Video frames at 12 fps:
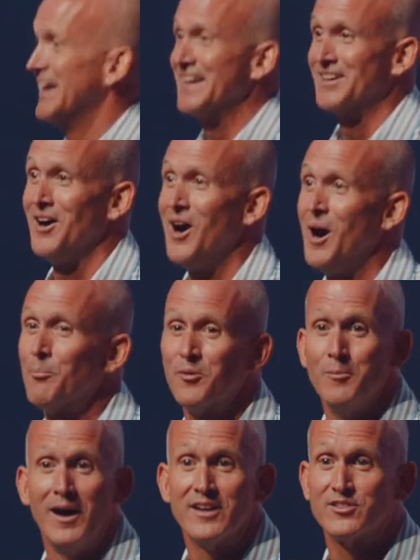and
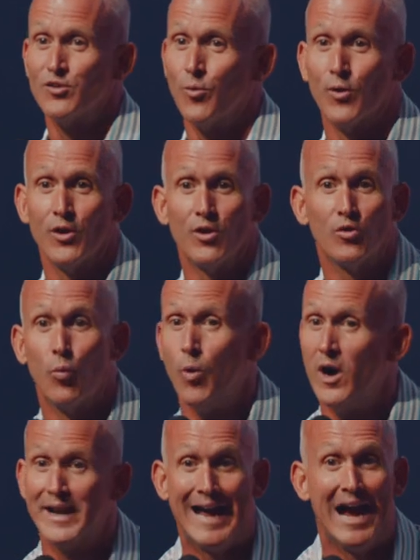compromise the word
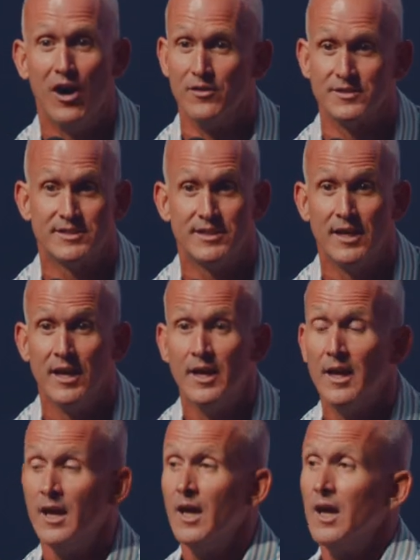1 ounce.
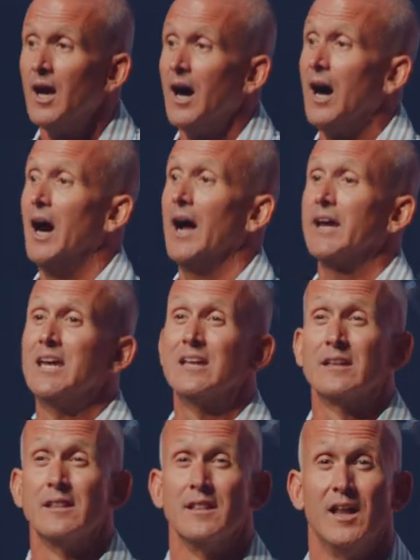I
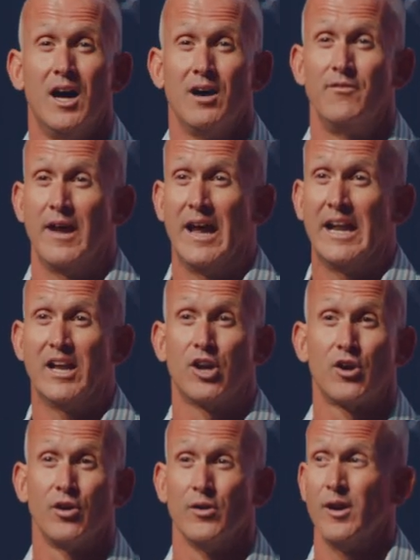can love and
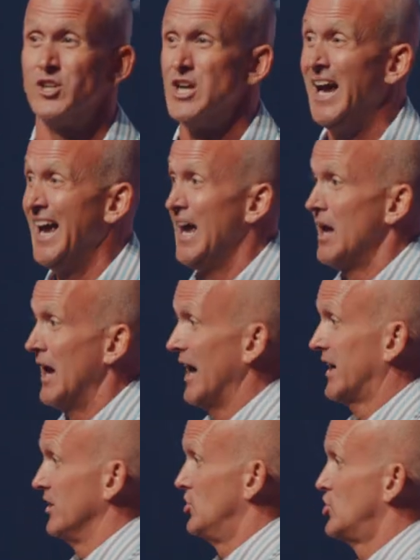encourage. I
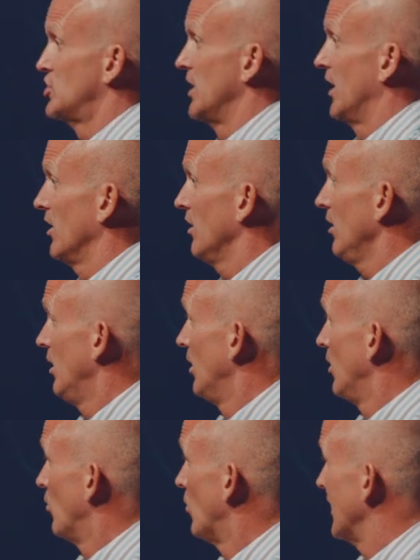could share
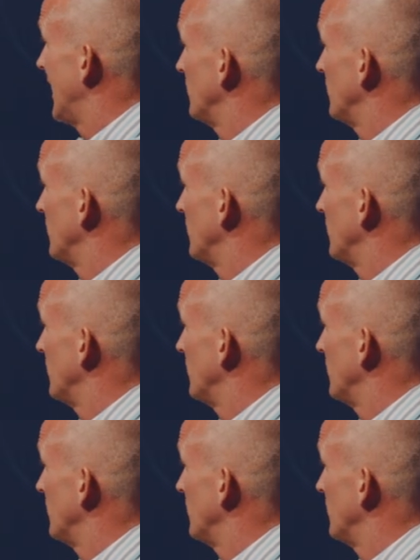what I